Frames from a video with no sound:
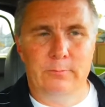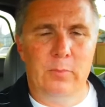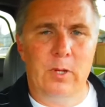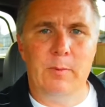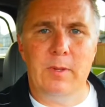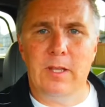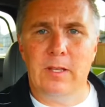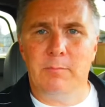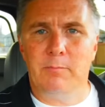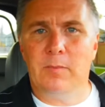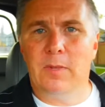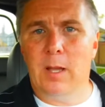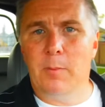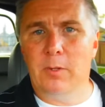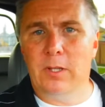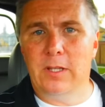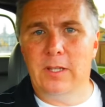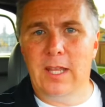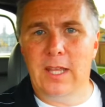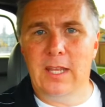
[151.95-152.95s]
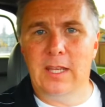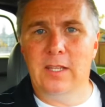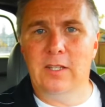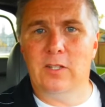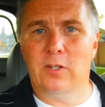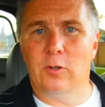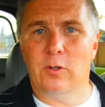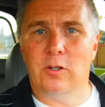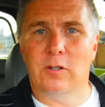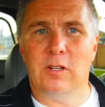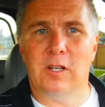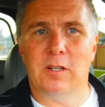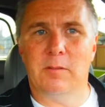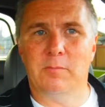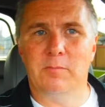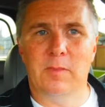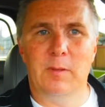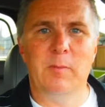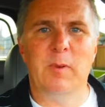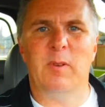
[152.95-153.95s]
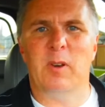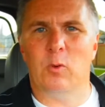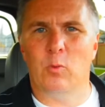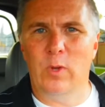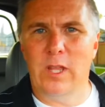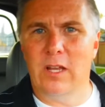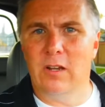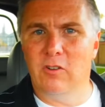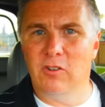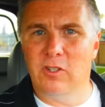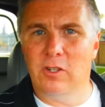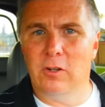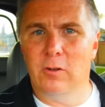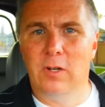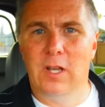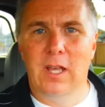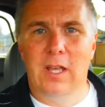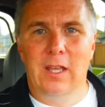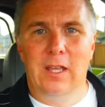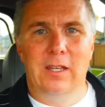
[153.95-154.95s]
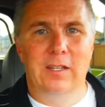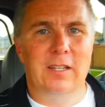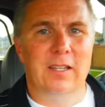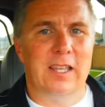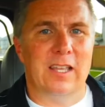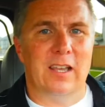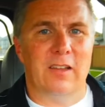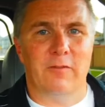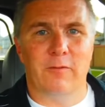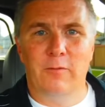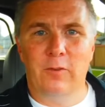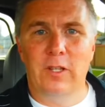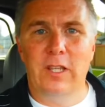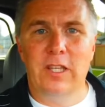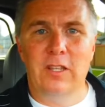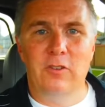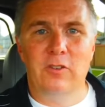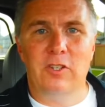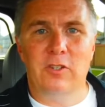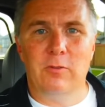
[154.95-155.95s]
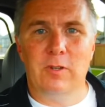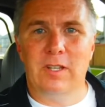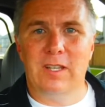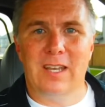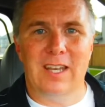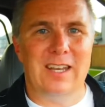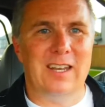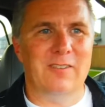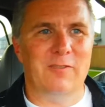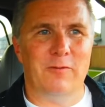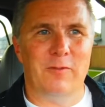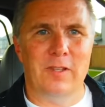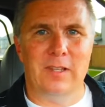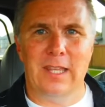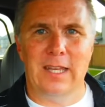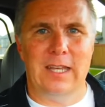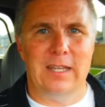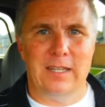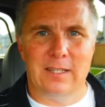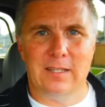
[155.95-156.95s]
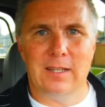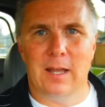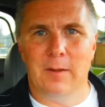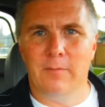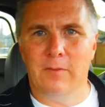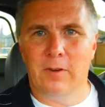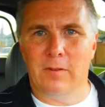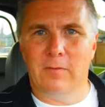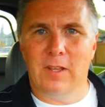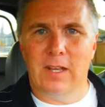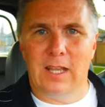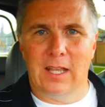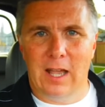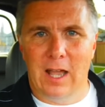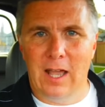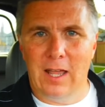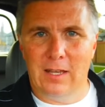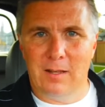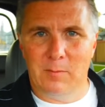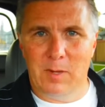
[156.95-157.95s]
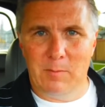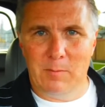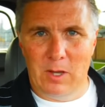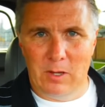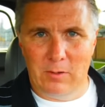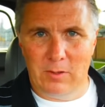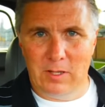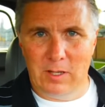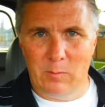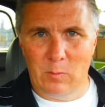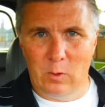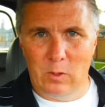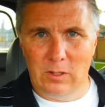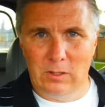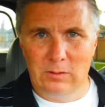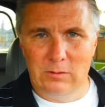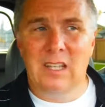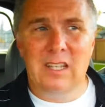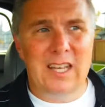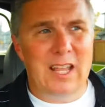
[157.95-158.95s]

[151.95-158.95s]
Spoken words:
maybe a couple of days or maybe about a week or so till I got fully used to it and I didn't feel any discomfort of any kind in my mouth anymore.